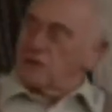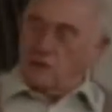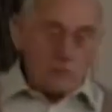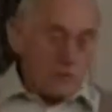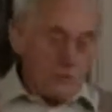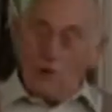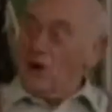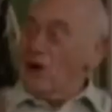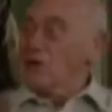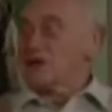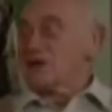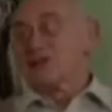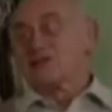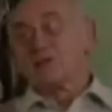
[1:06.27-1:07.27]
but why
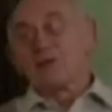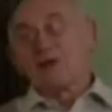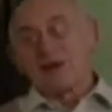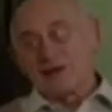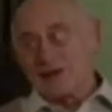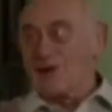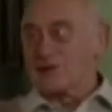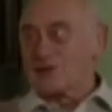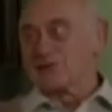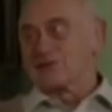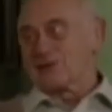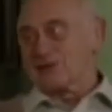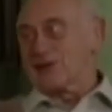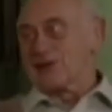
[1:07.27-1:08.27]
we needs a bit of garden?
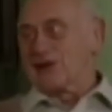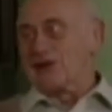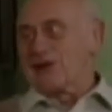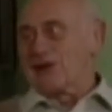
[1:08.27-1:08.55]
doesn't he? The